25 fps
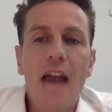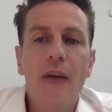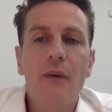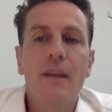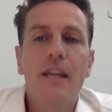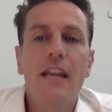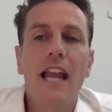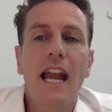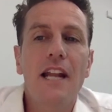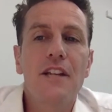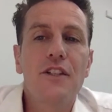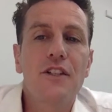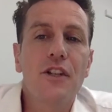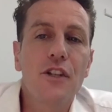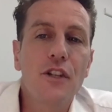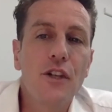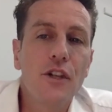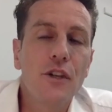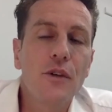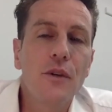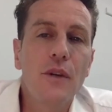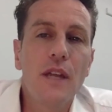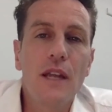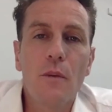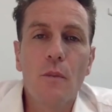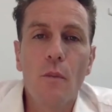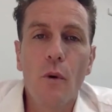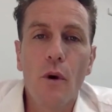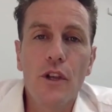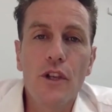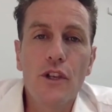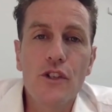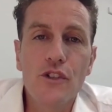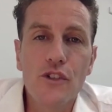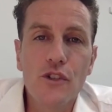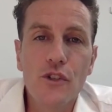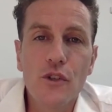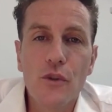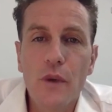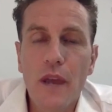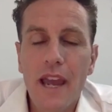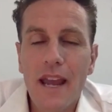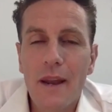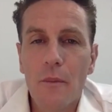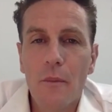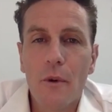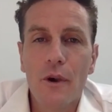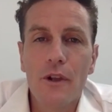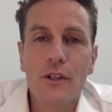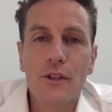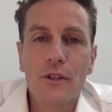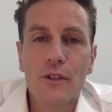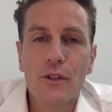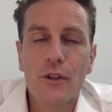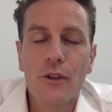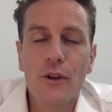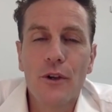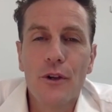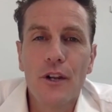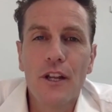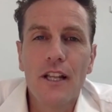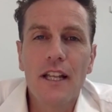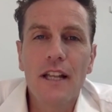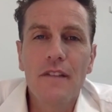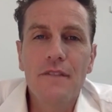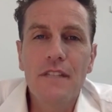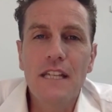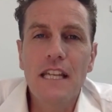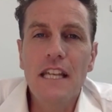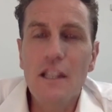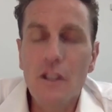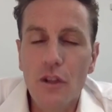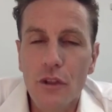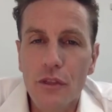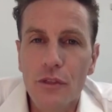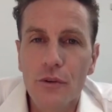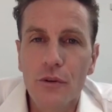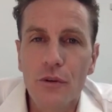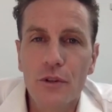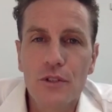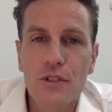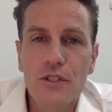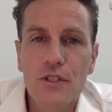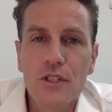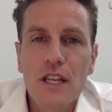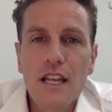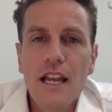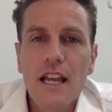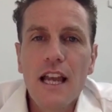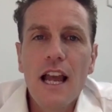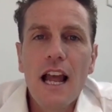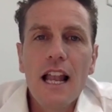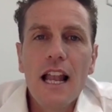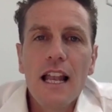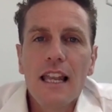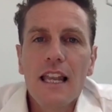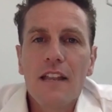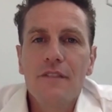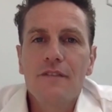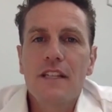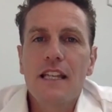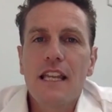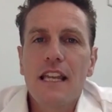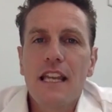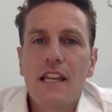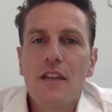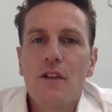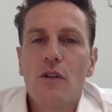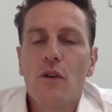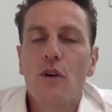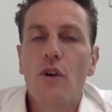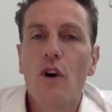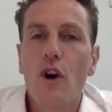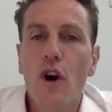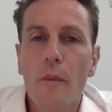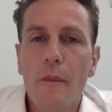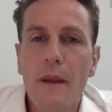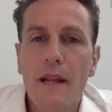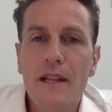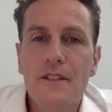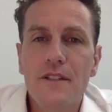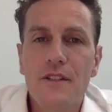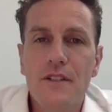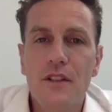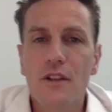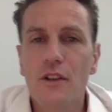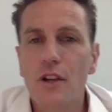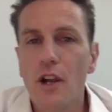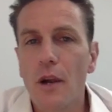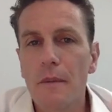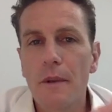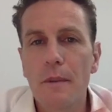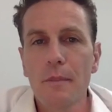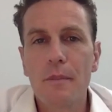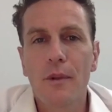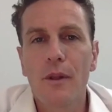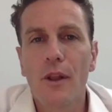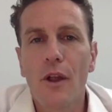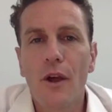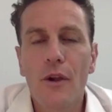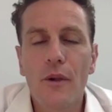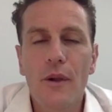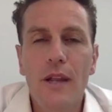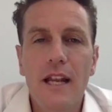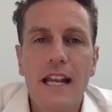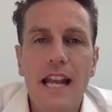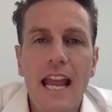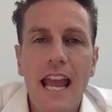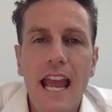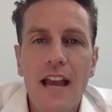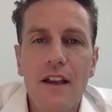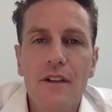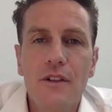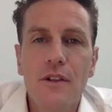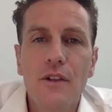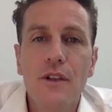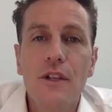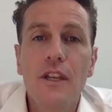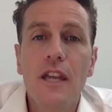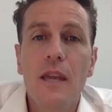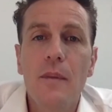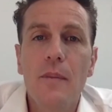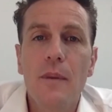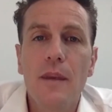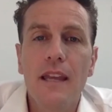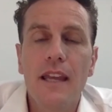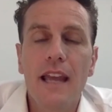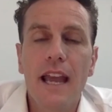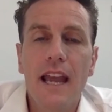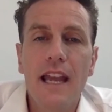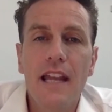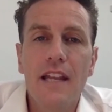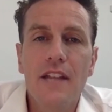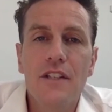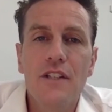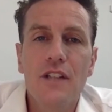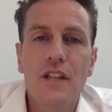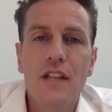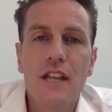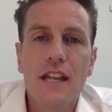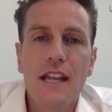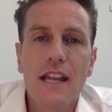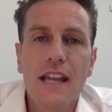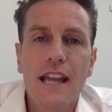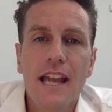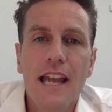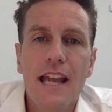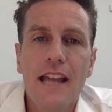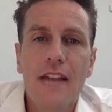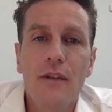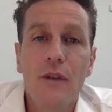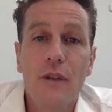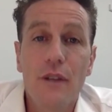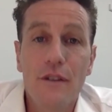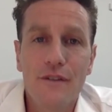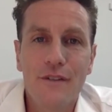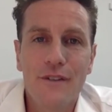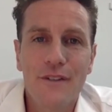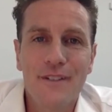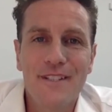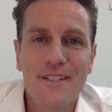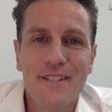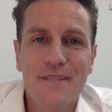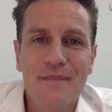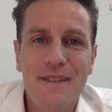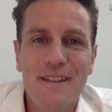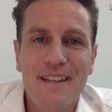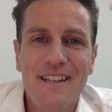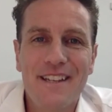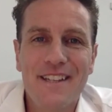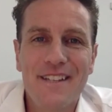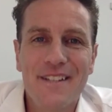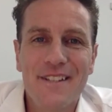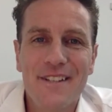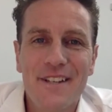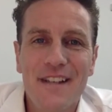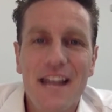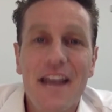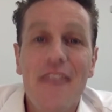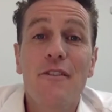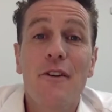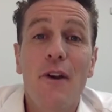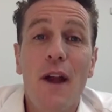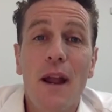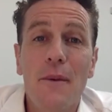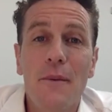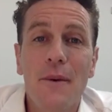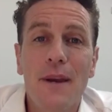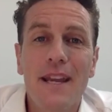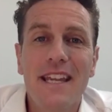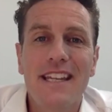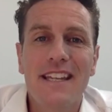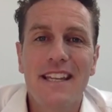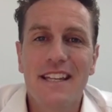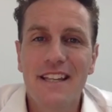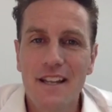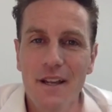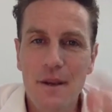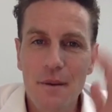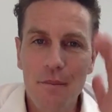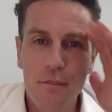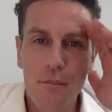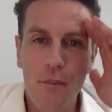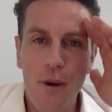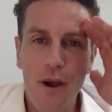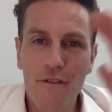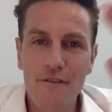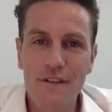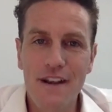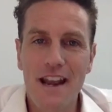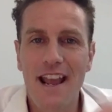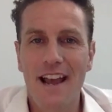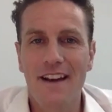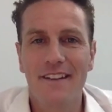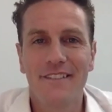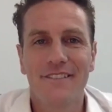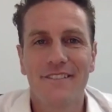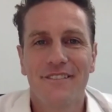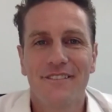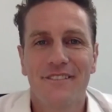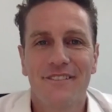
How engaged are you in what you do and what you learn? I'd love to hear your thoughts. love to hear your comments. Comment below in how you keep engaged and looking forward to speaking to you soon. Have a great week. Bye for now.